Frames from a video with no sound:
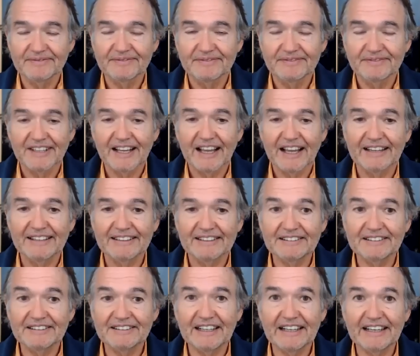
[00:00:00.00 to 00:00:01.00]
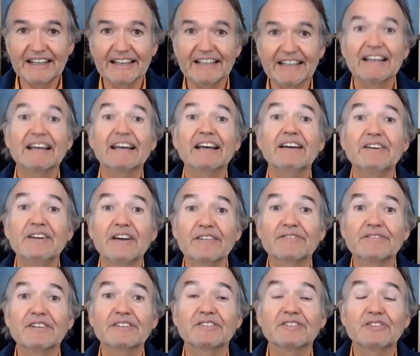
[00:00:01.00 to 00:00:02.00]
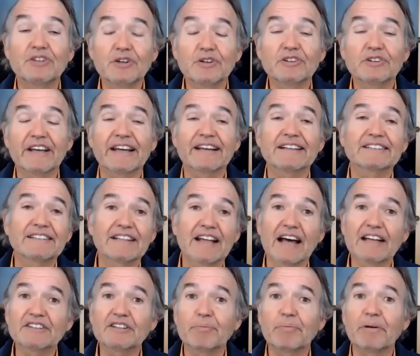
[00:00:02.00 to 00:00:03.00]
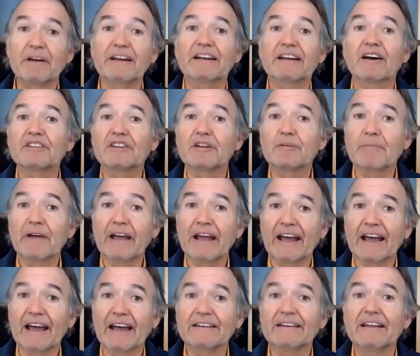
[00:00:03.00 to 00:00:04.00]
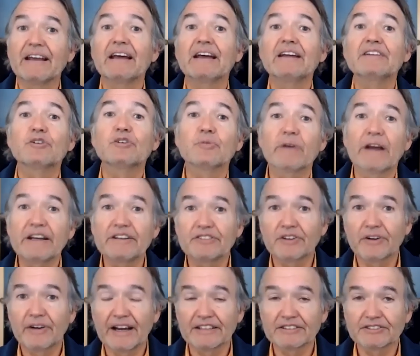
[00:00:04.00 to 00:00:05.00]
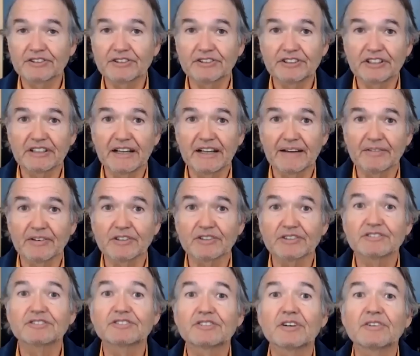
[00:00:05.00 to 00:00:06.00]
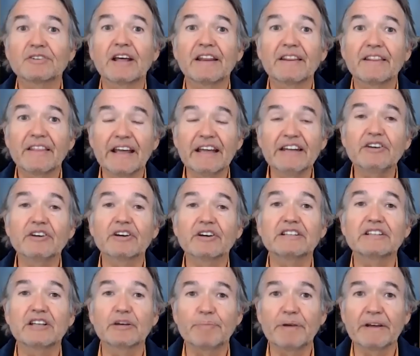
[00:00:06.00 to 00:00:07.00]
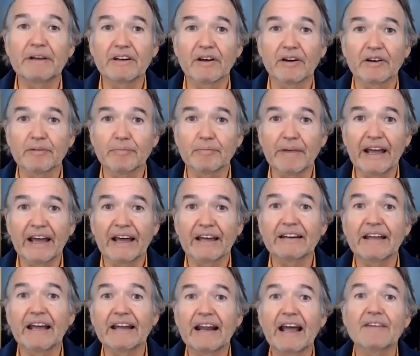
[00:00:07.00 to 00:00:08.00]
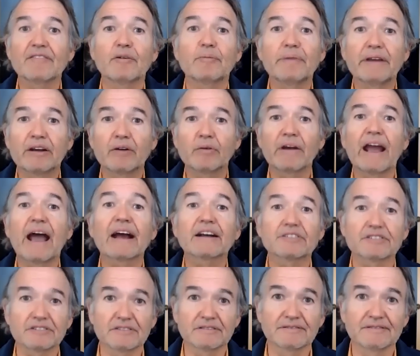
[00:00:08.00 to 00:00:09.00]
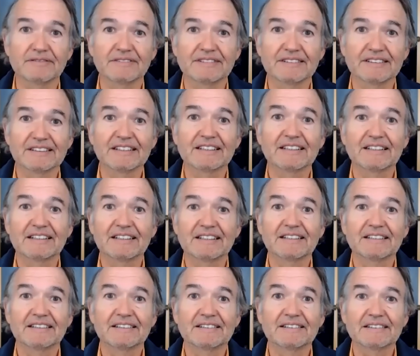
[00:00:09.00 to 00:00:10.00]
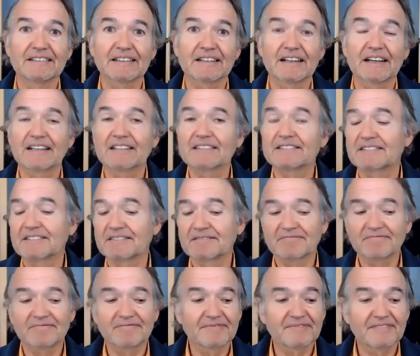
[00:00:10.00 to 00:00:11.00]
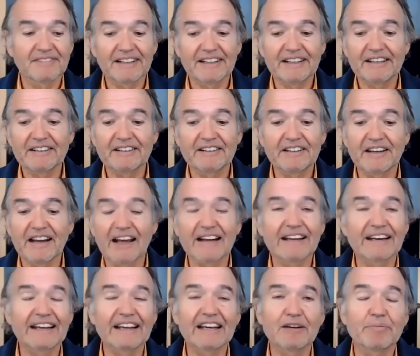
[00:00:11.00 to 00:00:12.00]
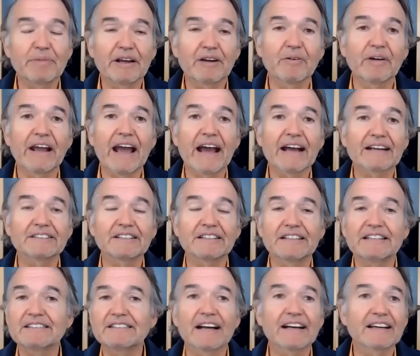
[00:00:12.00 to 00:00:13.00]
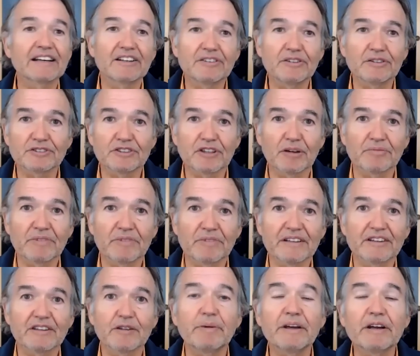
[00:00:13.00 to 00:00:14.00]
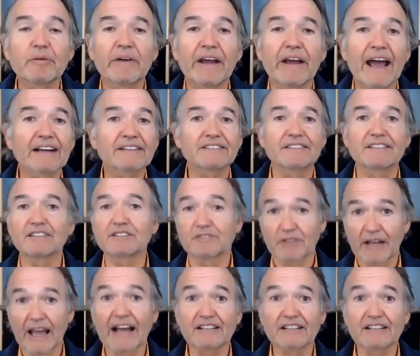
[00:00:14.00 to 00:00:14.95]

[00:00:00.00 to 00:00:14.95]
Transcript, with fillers: okay this is the key you have to do things not depending on the man to raise your estrogen levels so that then you can depend on a man and have a big reaction because you're not going to get a big reaction he's not going to do something the big reaction is actually